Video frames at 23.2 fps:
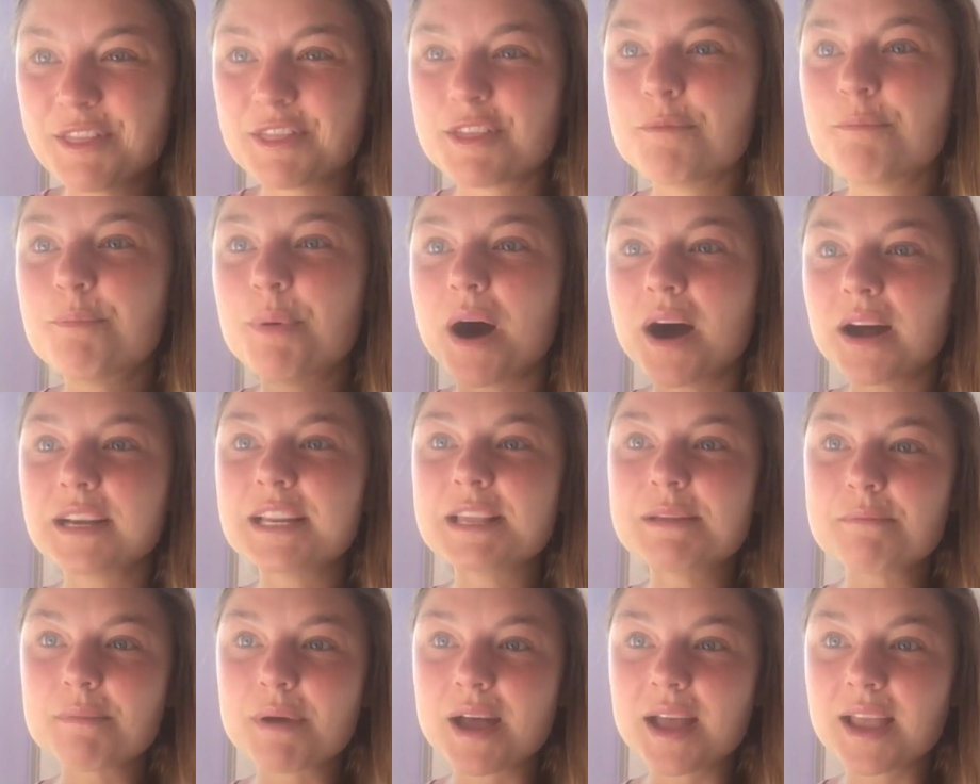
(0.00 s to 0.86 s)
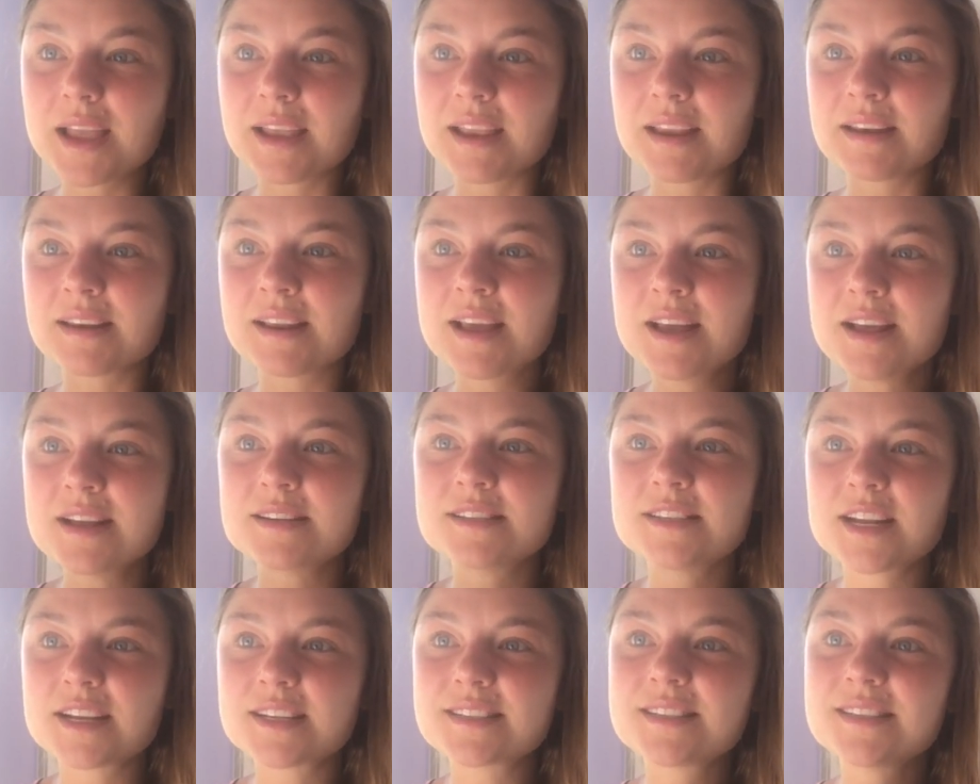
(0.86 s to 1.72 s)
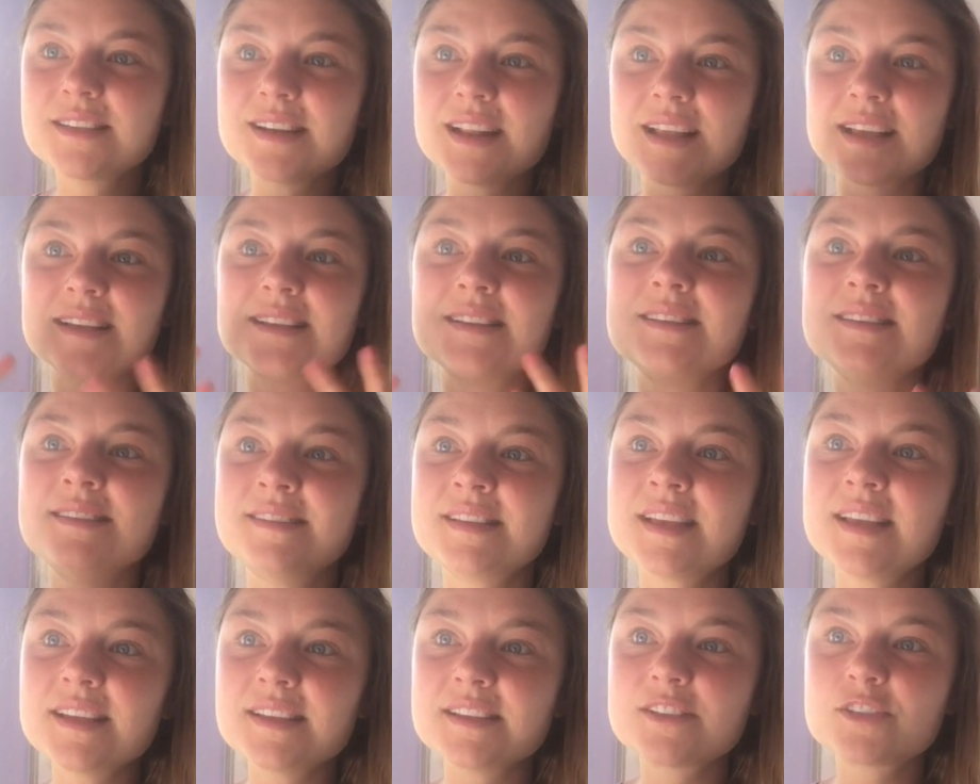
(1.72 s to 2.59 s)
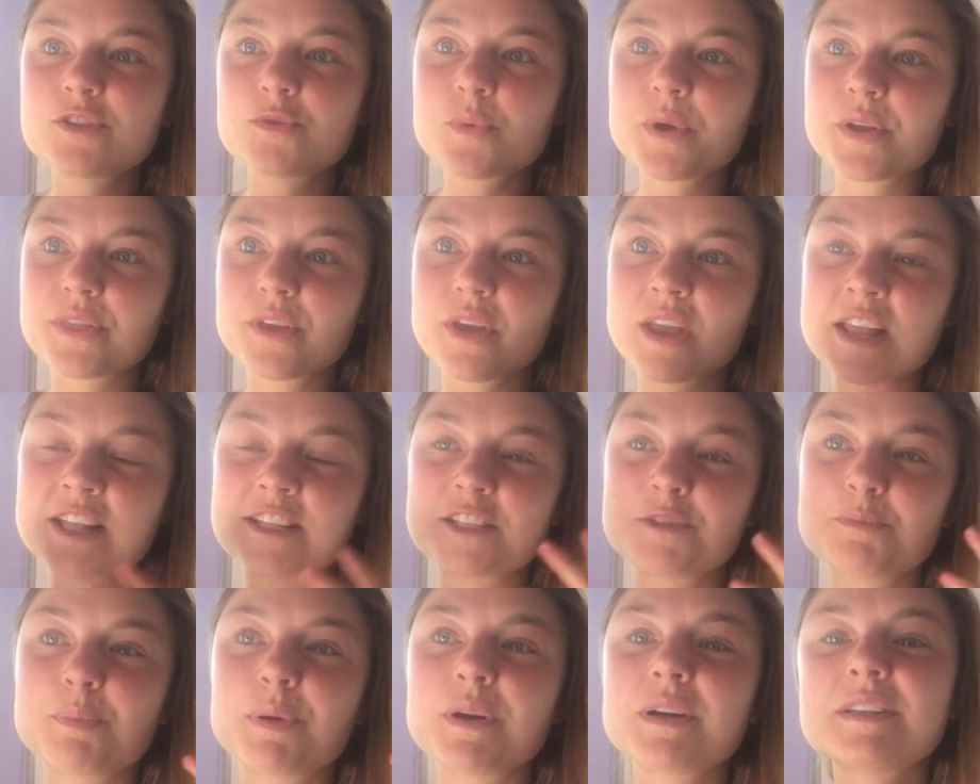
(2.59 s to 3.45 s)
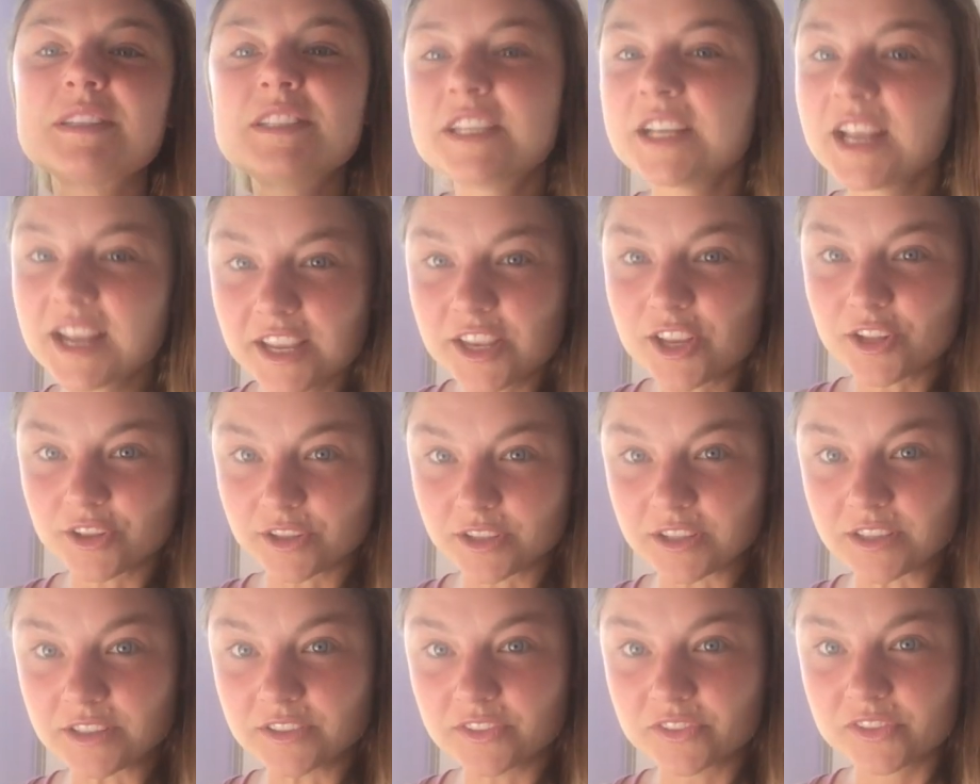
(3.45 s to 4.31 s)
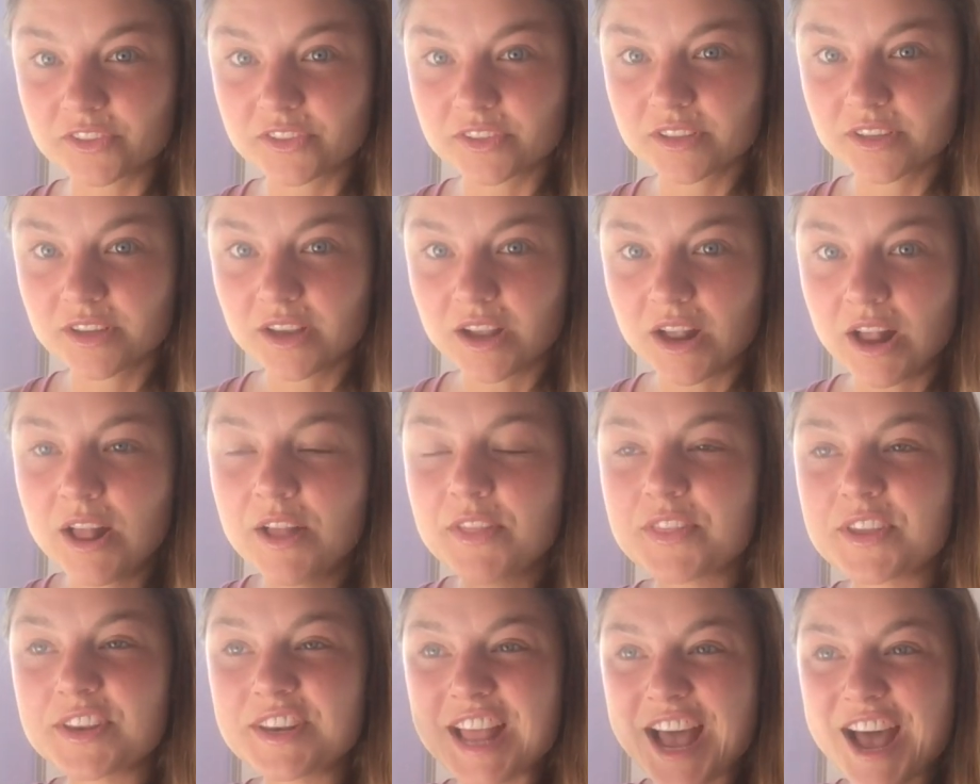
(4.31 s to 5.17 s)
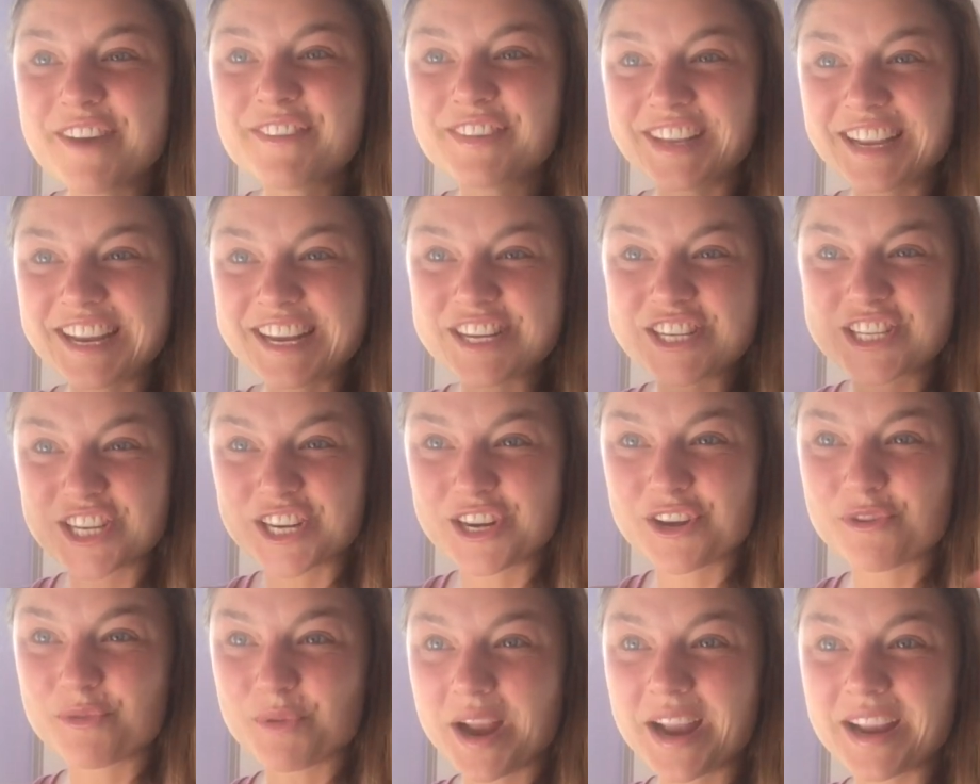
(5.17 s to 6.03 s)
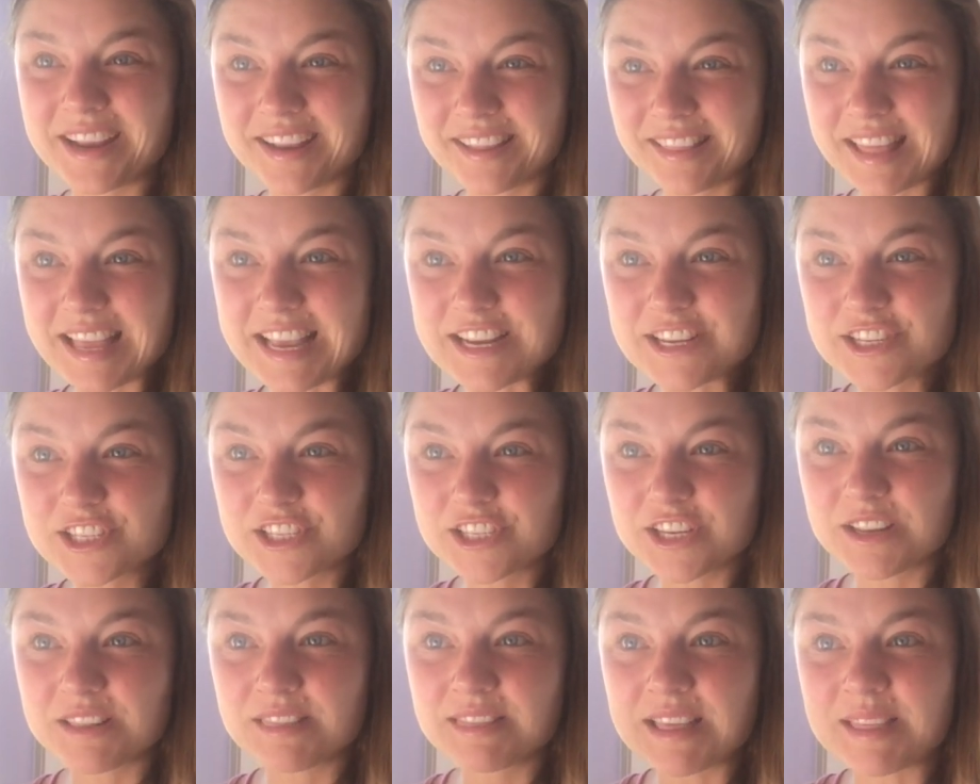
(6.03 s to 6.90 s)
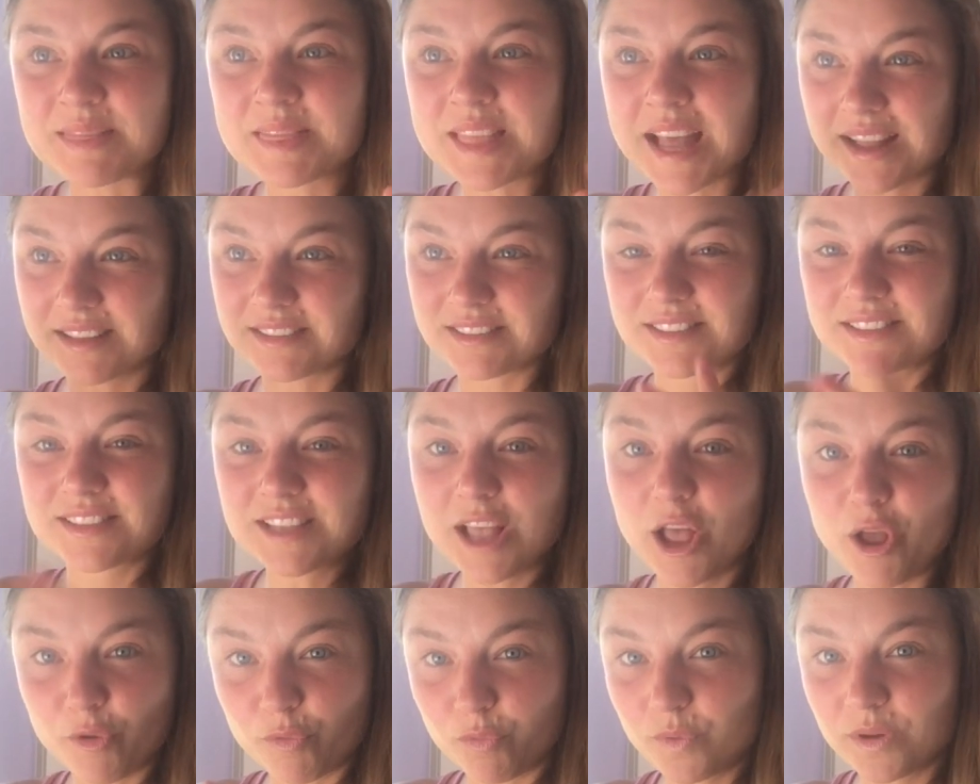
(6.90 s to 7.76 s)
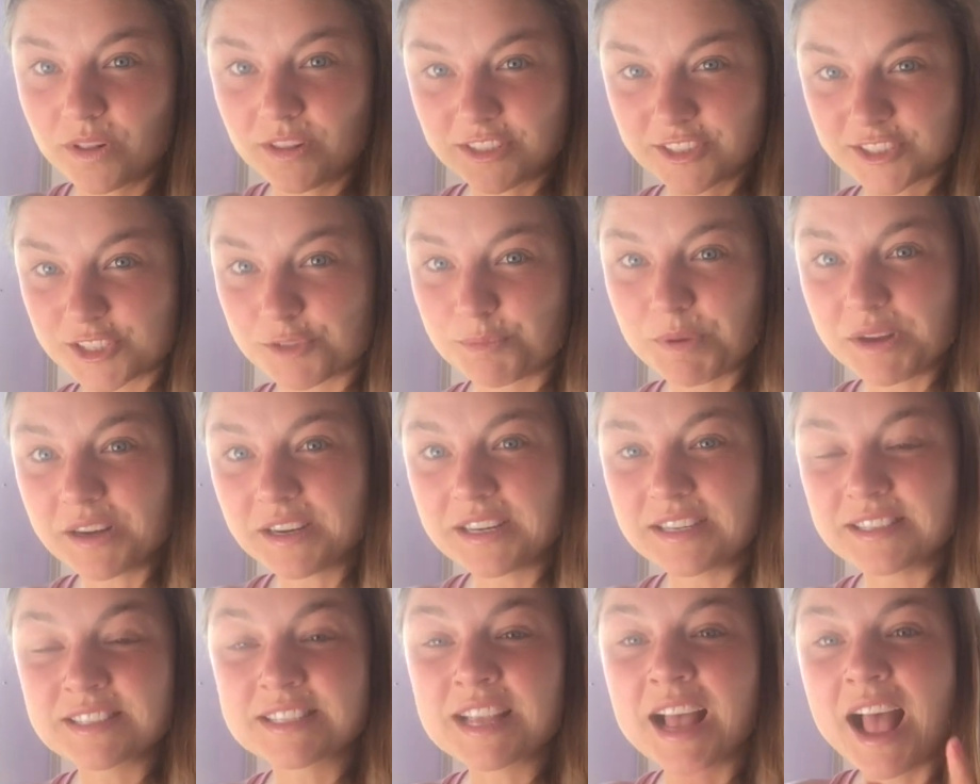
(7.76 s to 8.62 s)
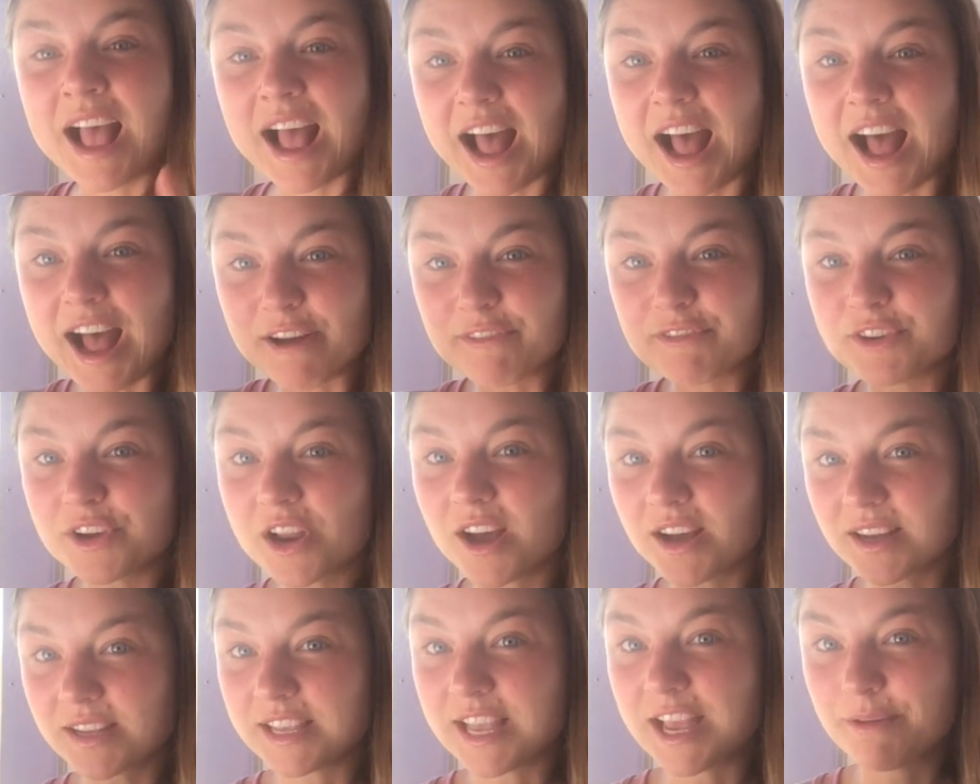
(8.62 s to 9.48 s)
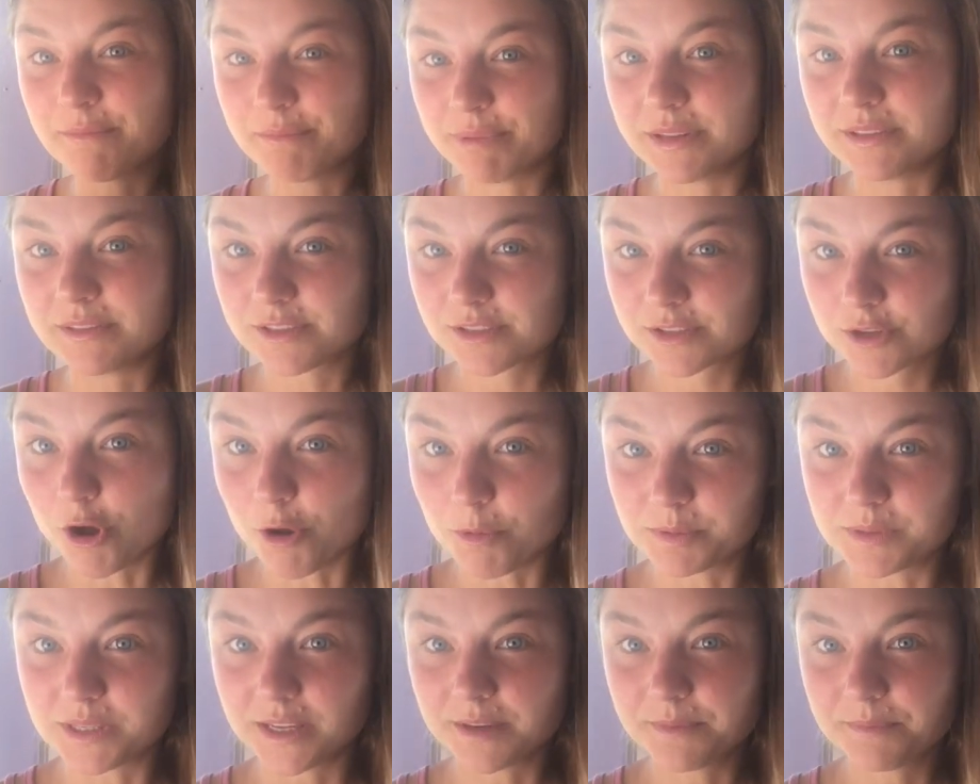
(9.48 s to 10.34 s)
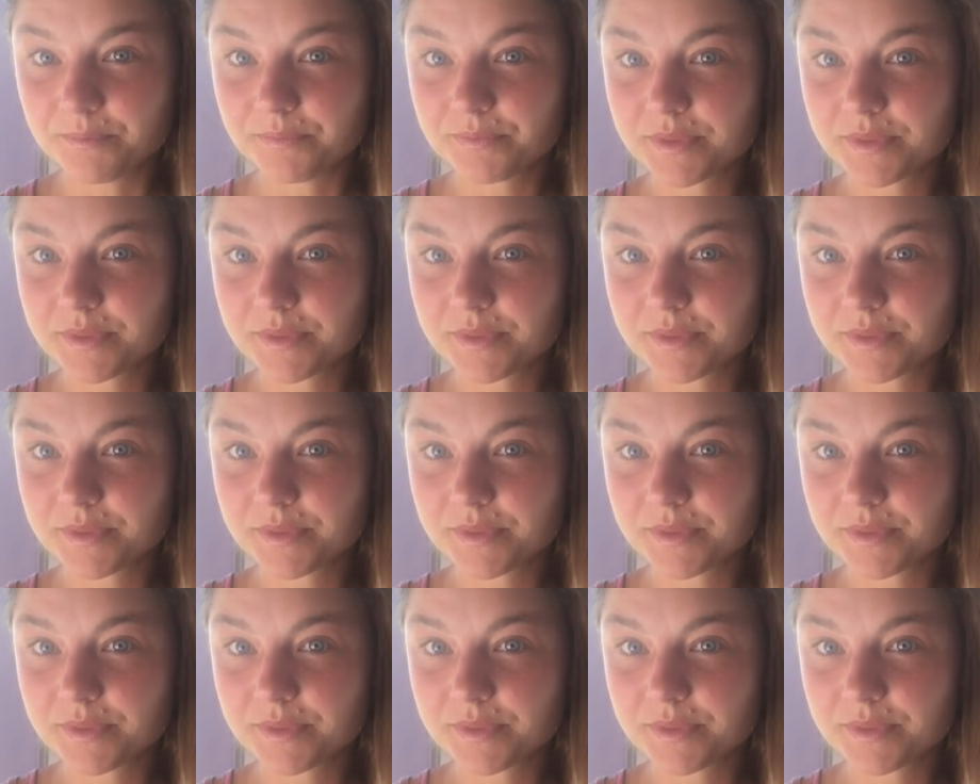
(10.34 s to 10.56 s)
The body mind doesn't exist with its particulars the navigation and regulation that that self will experience have not yet been sculpted.